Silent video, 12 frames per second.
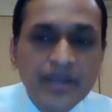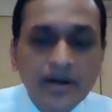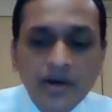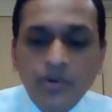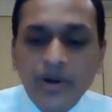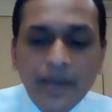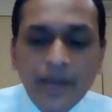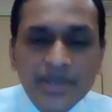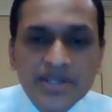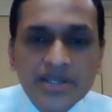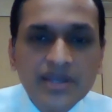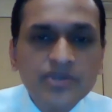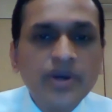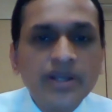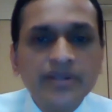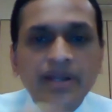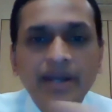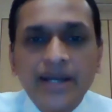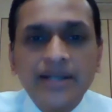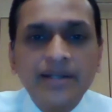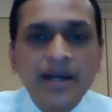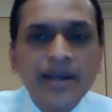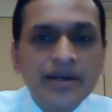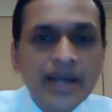Here what happens is you get the
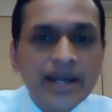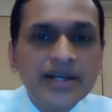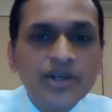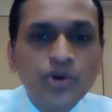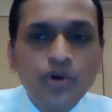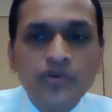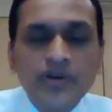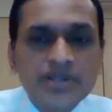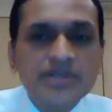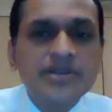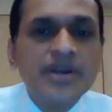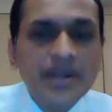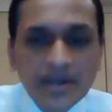entire 90 overs,